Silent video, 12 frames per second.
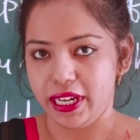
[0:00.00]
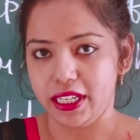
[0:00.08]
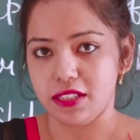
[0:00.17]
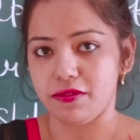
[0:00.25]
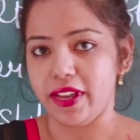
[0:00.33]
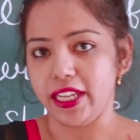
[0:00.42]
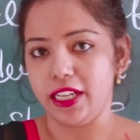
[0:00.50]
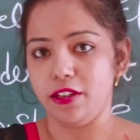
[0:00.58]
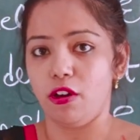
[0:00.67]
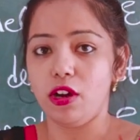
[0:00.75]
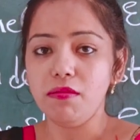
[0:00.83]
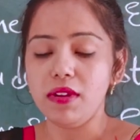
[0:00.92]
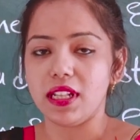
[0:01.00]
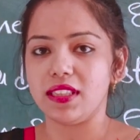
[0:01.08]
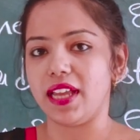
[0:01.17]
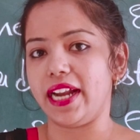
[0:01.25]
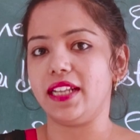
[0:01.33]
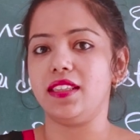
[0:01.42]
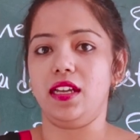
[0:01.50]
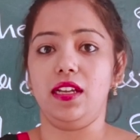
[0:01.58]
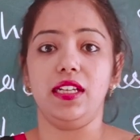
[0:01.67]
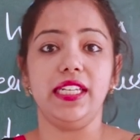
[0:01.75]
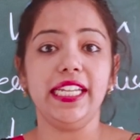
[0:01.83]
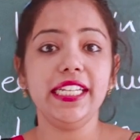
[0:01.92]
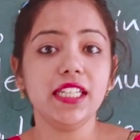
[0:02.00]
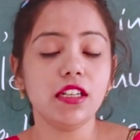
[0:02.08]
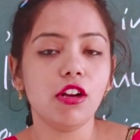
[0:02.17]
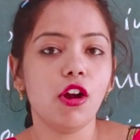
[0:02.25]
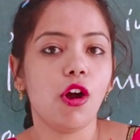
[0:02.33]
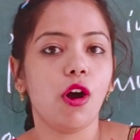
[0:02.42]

It is very normal that the leader